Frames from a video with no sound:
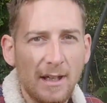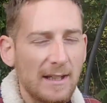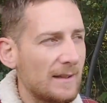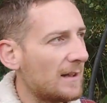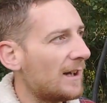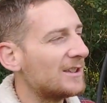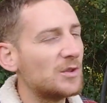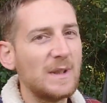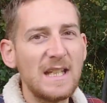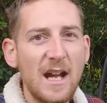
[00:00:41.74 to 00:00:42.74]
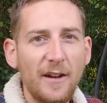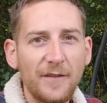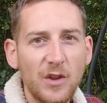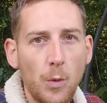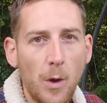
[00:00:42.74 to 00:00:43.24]
to get by. I do
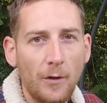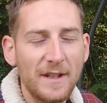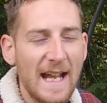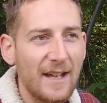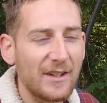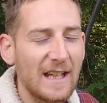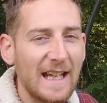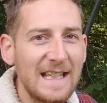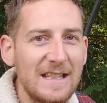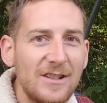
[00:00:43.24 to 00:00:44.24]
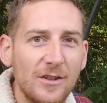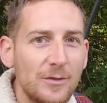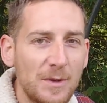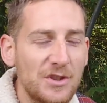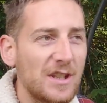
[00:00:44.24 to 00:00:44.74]
enough to warrant having a
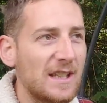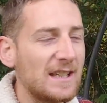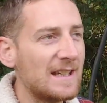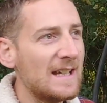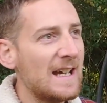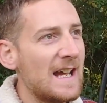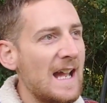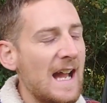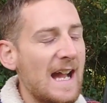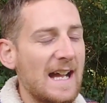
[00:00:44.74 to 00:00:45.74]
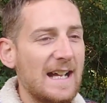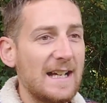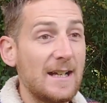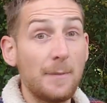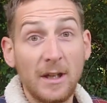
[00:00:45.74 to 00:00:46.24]
good machine,
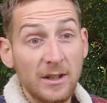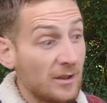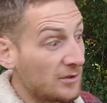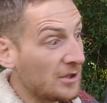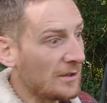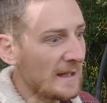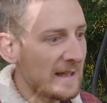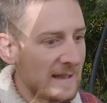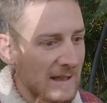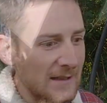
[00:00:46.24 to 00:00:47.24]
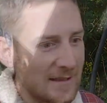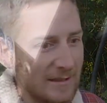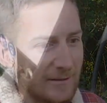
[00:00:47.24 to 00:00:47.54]
a good unit